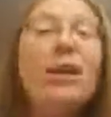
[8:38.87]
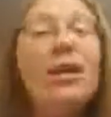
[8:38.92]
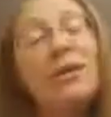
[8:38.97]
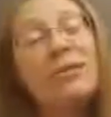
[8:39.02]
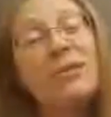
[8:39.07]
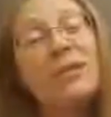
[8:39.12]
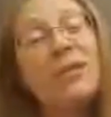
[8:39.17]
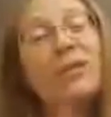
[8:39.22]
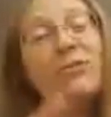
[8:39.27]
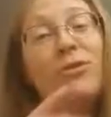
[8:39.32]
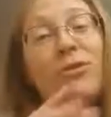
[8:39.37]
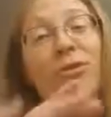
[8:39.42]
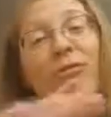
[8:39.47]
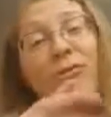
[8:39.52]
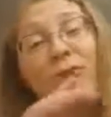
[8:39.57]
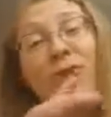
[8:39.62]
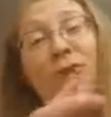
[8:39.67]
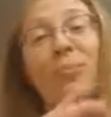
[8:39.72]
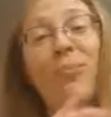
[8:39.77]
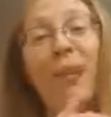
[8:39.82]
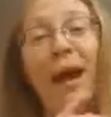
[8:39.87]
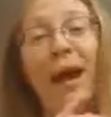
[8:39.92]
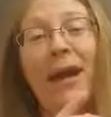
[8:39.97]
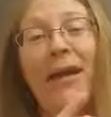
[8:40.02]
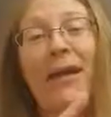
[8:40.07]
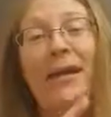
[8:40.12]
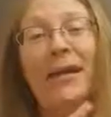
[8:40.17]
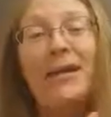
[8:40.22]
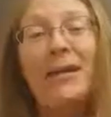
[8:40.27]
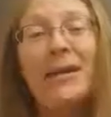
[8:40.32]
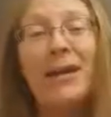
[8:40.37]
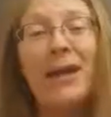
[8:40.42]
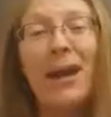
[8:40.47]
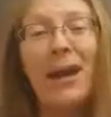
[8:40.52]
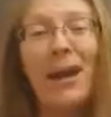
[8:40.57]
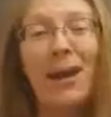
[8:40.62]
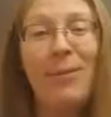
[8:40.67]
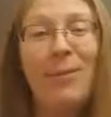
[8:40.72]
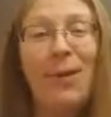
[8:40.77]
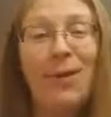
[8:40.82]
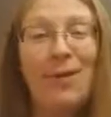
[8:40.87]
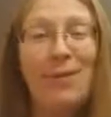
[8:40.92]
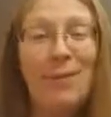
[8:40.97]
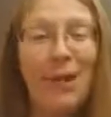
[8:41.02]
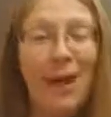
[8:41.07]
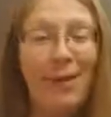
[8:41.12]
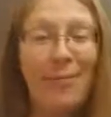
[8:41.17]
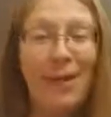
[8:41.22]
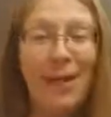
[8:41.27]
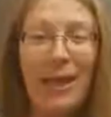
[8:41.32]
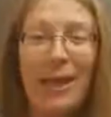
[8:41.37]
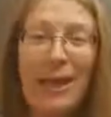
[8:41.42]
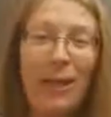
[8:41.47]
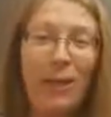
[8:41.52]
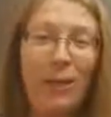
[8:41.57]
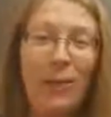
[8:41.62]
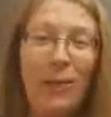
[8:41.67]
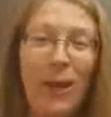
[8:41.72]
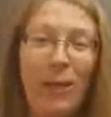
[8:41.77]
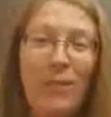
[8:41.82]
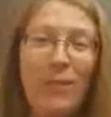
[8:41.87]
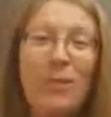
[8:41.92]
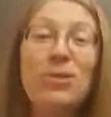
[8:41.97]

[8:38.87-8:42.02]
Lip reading: You tend to revert back down the Enneagram.